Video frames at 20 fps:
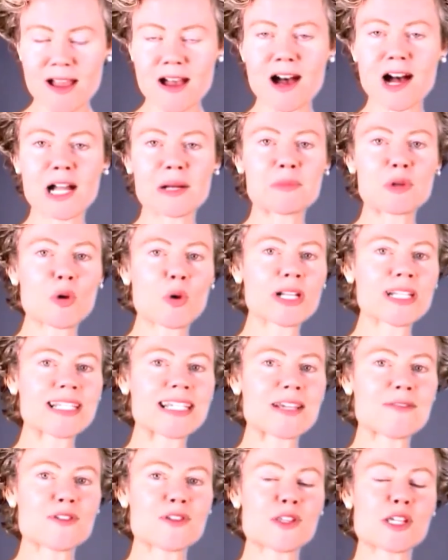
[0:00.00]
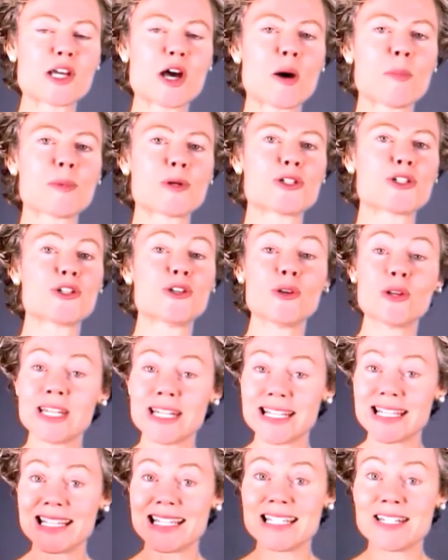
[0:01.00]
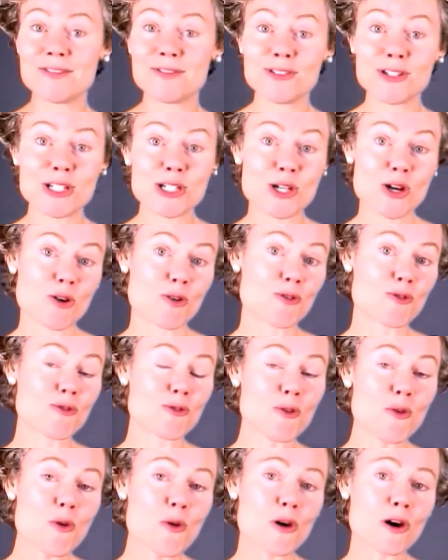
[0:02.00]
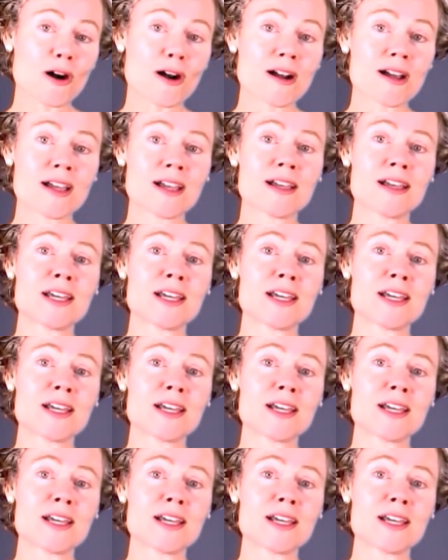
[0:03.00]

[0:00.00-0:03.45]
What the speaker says: I'm going to give you the opportunity in video 4